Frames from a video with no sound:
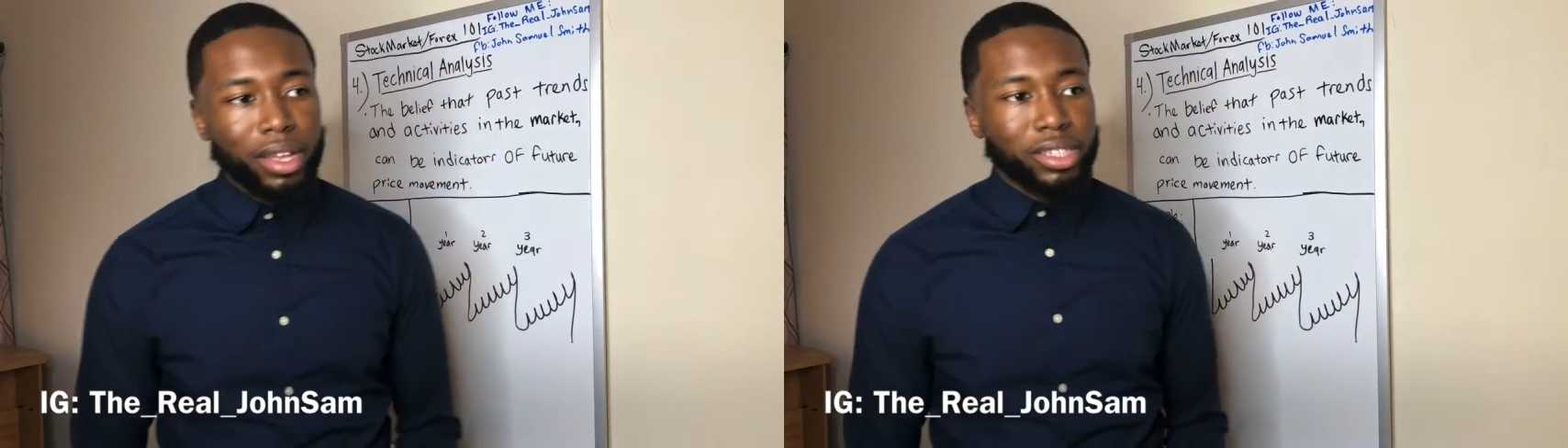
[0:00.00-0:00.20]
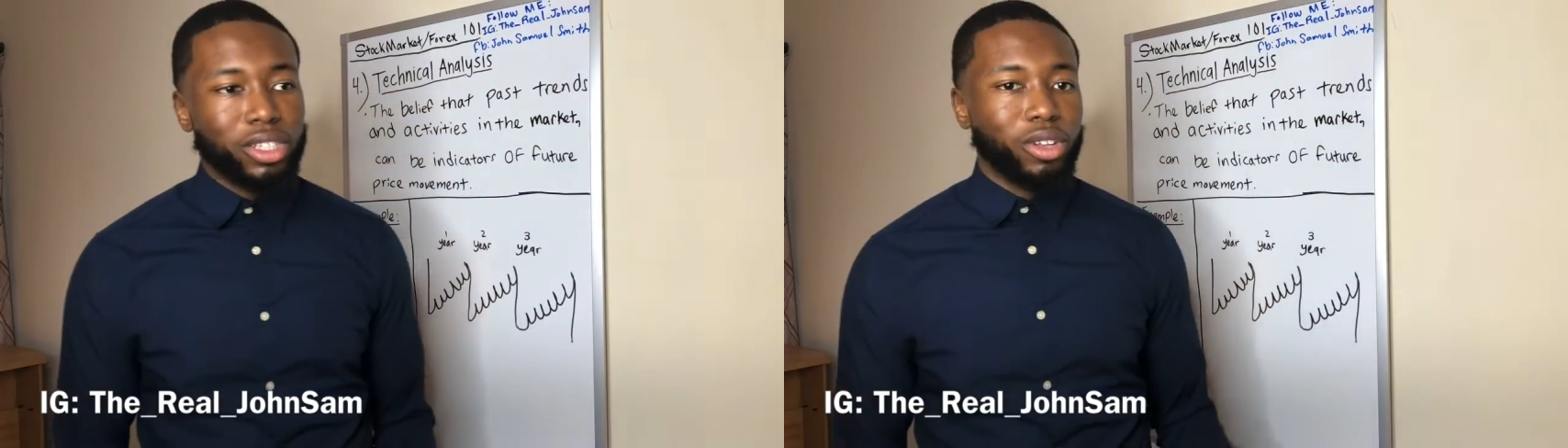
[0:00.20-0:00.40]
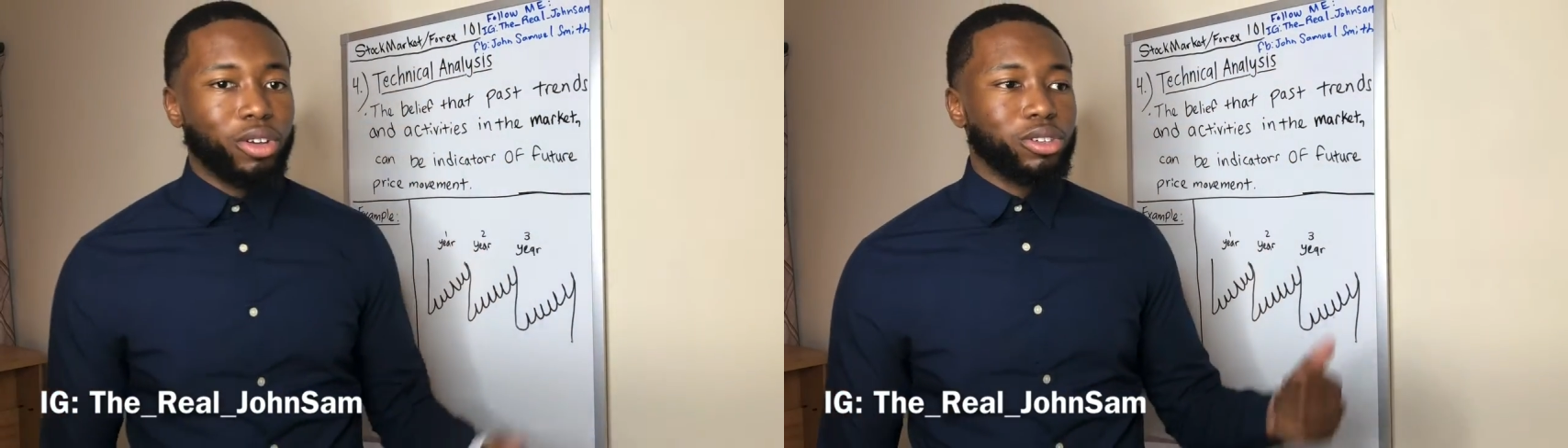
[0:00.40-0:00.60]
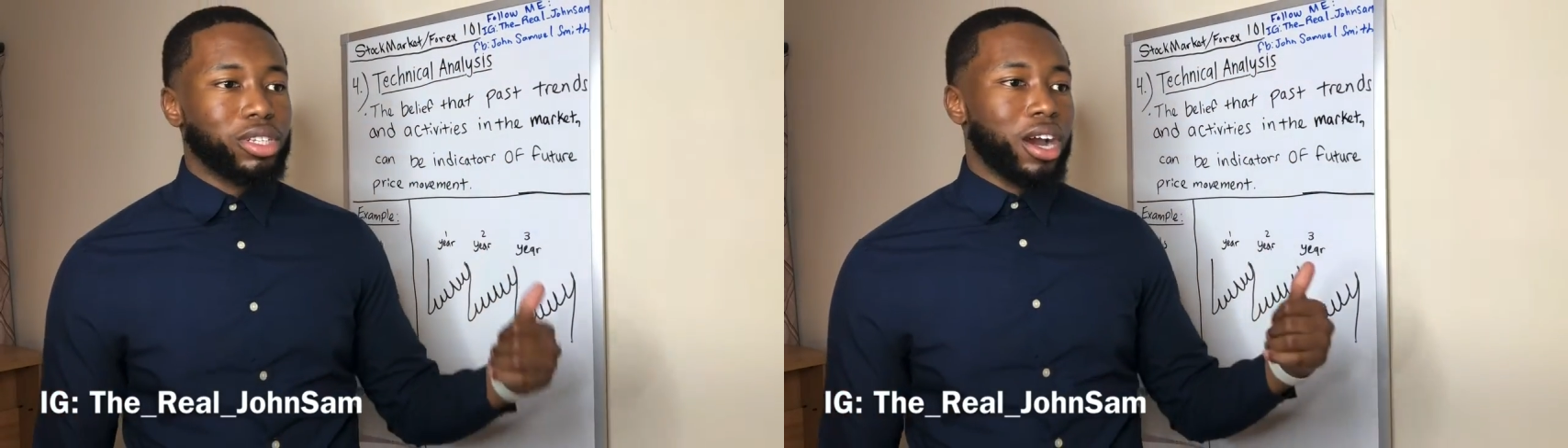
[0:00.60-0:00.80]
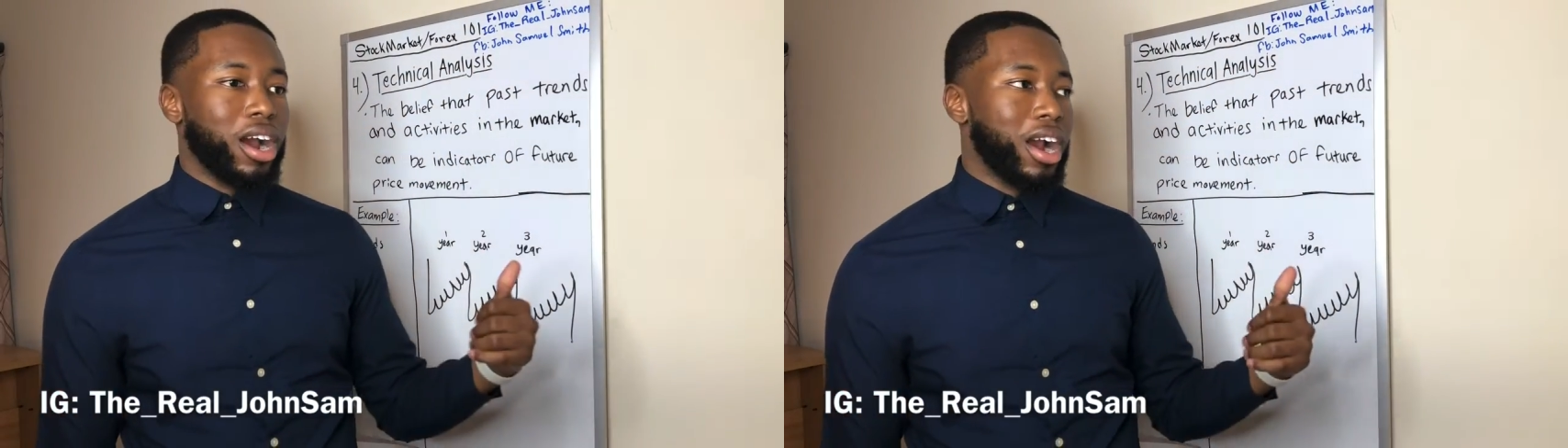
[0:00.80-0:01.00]
So those
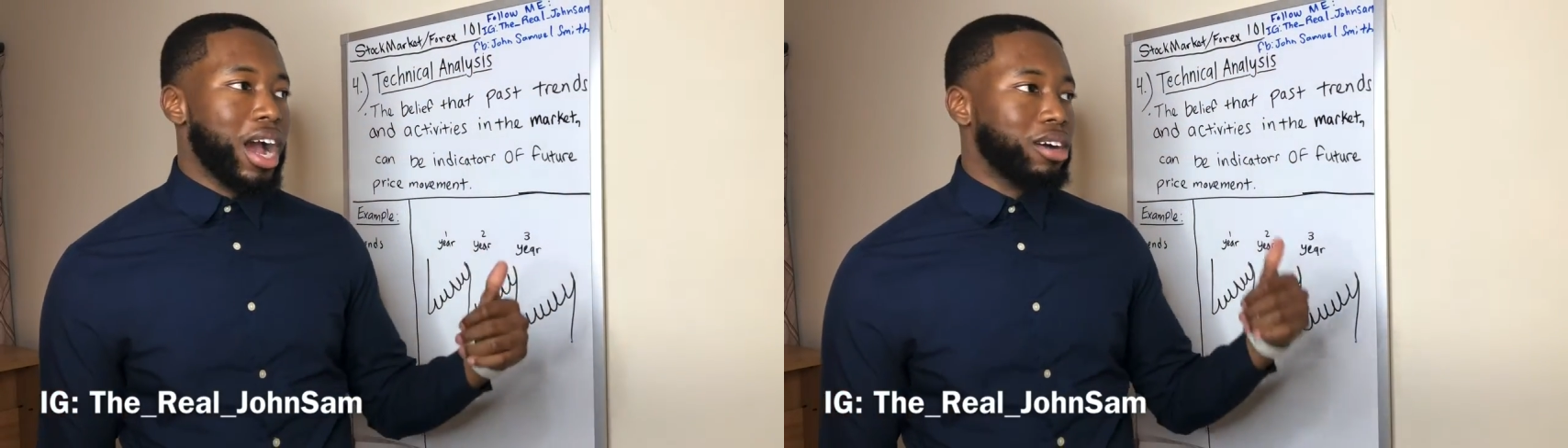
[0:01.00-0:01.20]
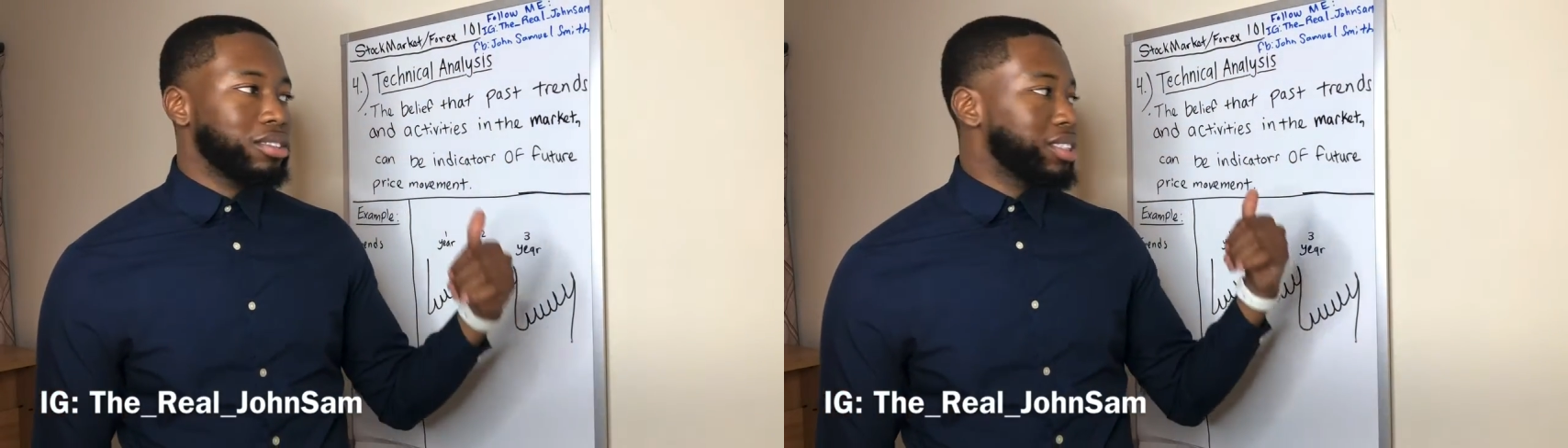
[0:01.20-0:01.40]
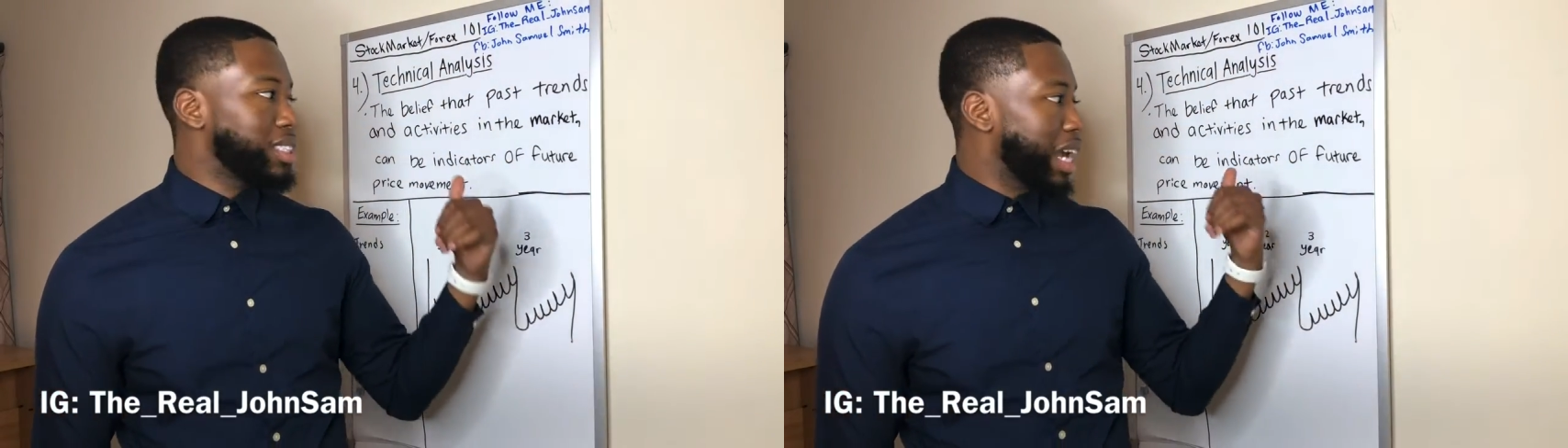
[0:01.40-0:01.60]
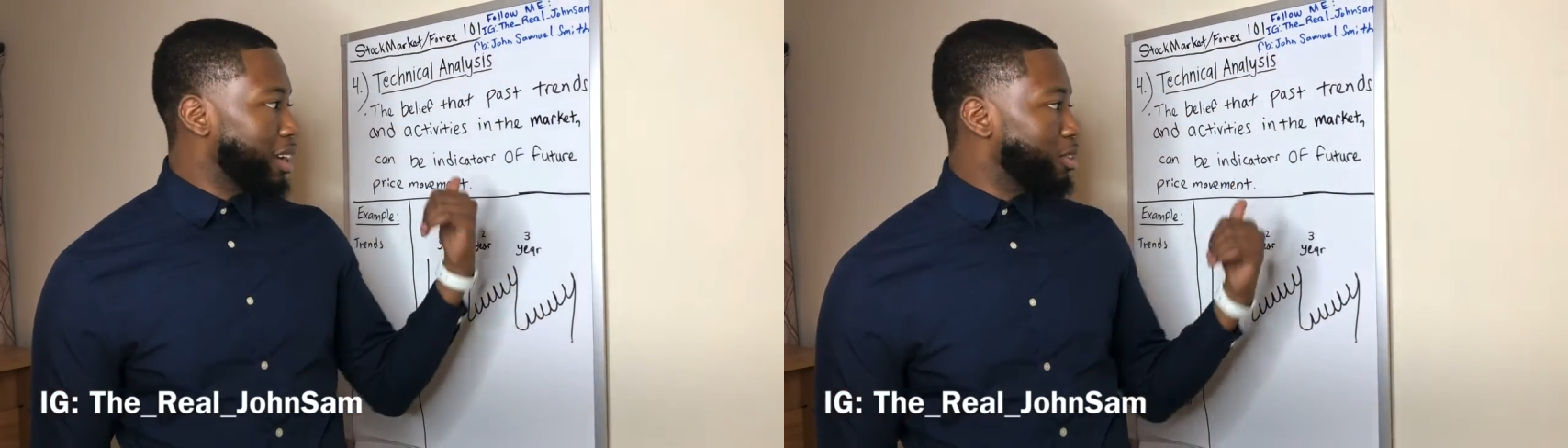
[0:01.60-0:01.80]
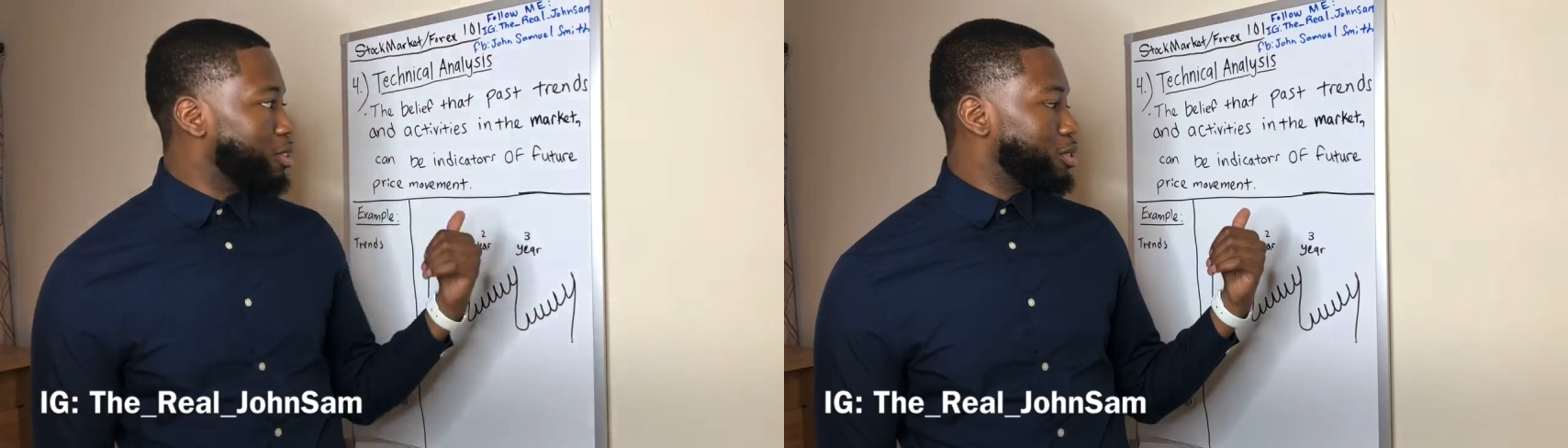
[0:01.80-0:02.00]
are how
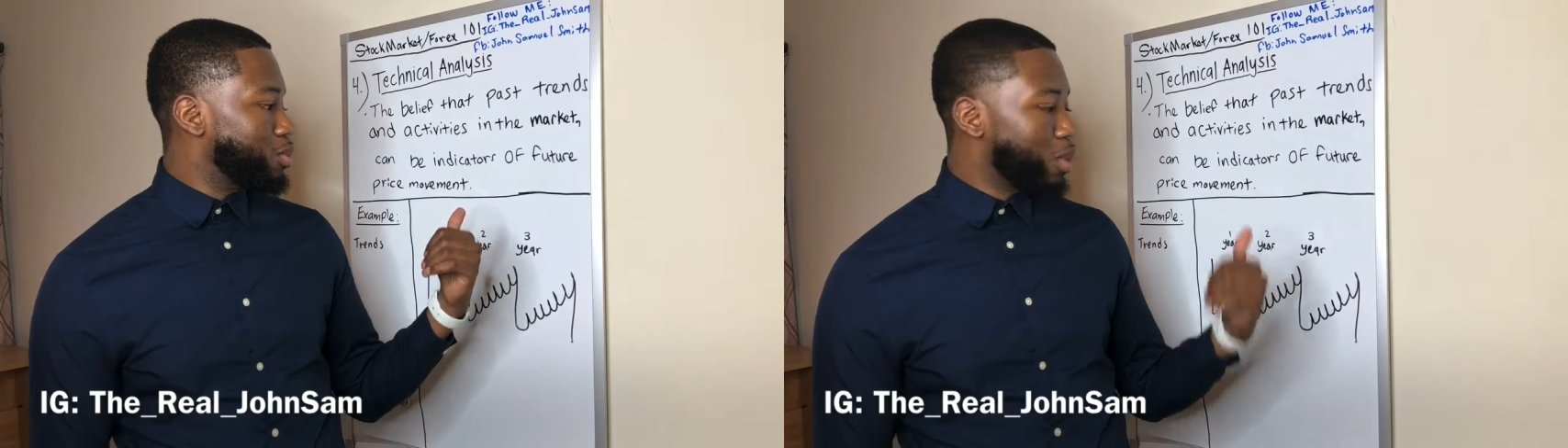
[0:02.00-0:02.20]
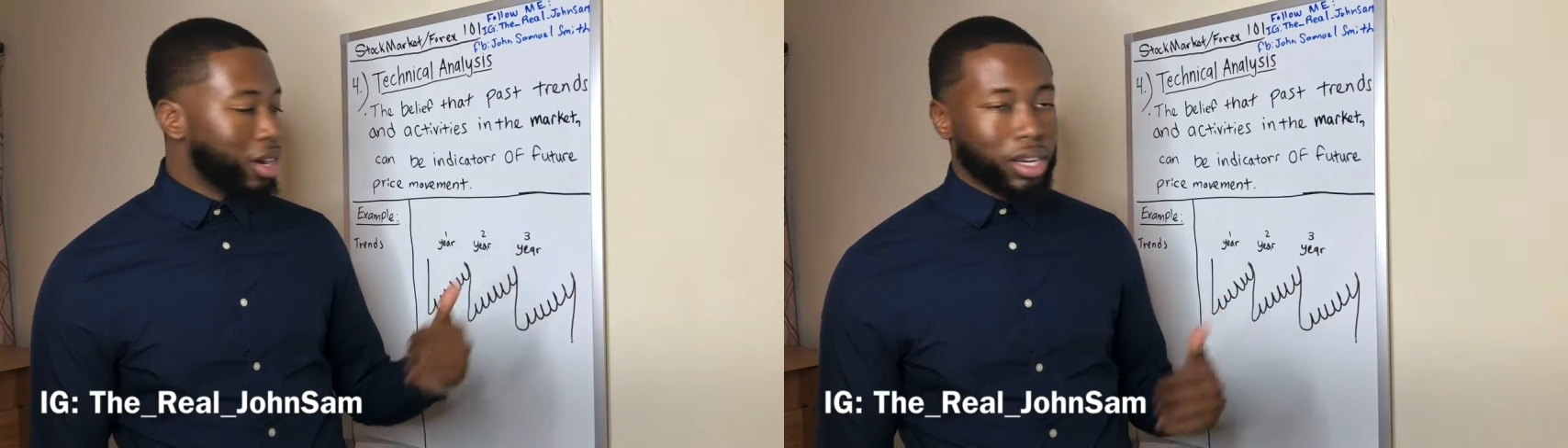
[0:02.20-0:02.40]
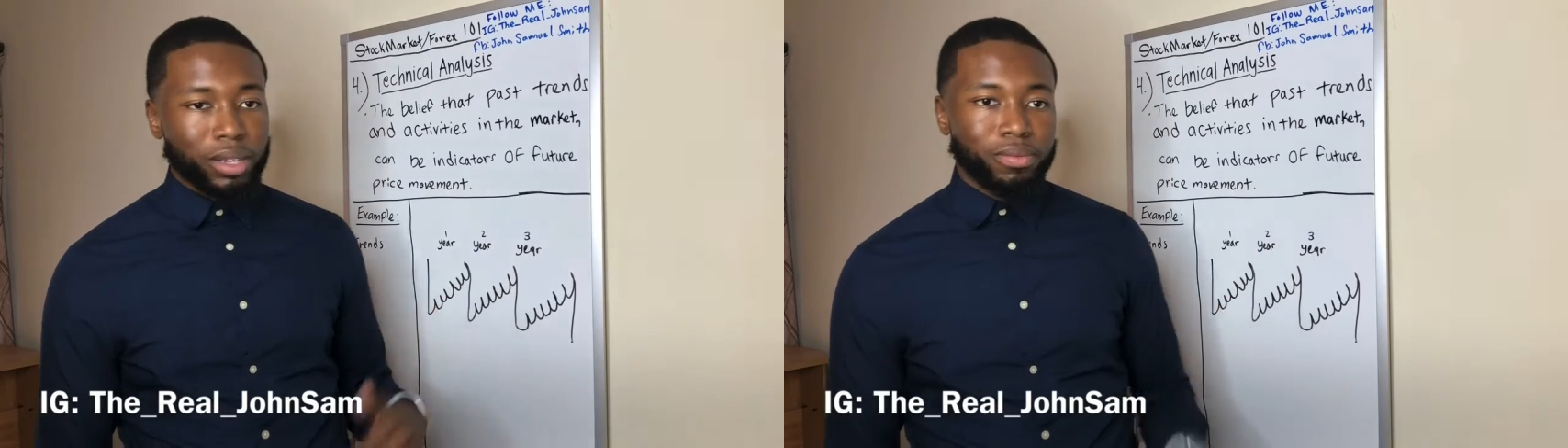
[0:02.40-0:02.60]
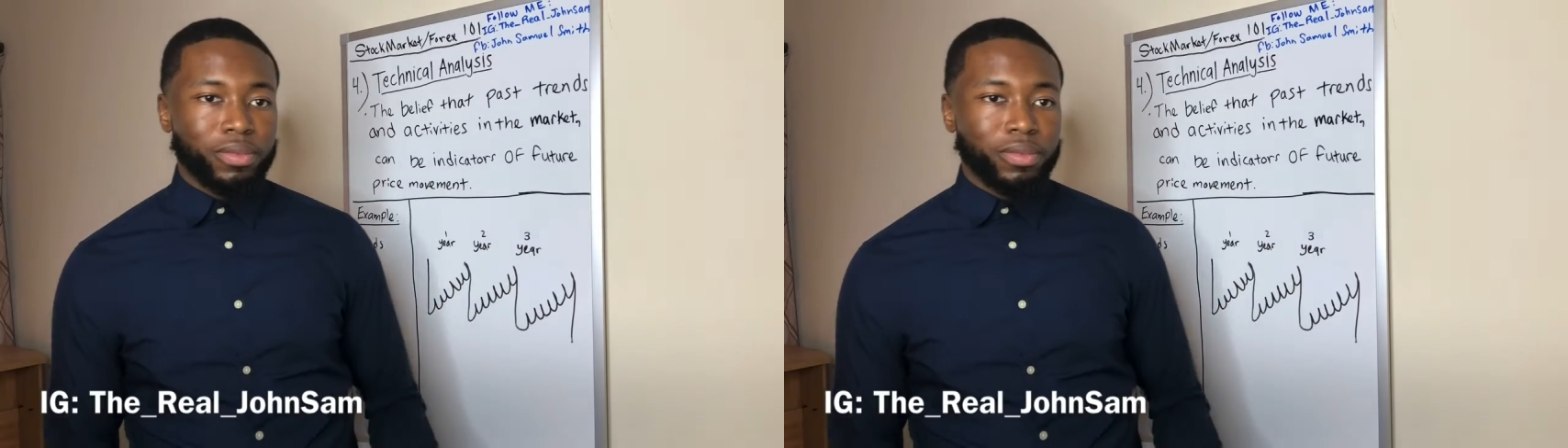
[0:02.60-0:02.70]
technicals work.